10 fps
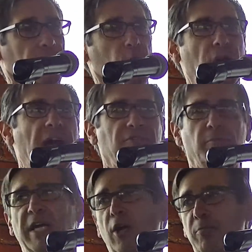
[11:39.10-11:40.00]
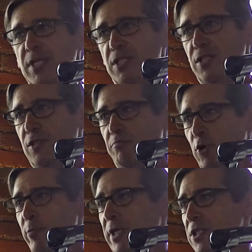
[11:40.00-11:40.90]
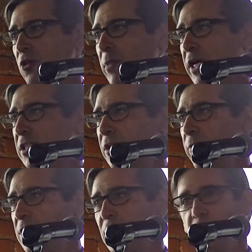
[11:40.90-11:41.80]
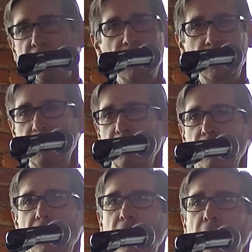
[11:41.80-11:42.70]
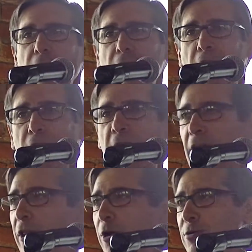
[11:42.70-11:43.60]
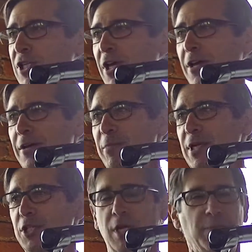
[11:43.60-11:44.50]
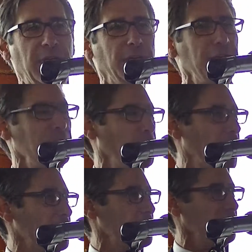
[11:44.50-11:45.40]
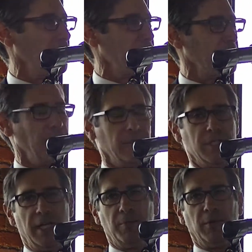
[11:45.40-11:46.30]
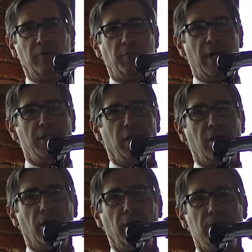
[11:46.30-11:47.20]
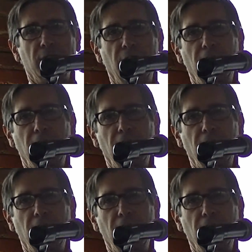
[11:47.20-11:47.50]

craft beer business is booming so much that we see a lot of those being shipped into the U.S. as another example of project cargoes.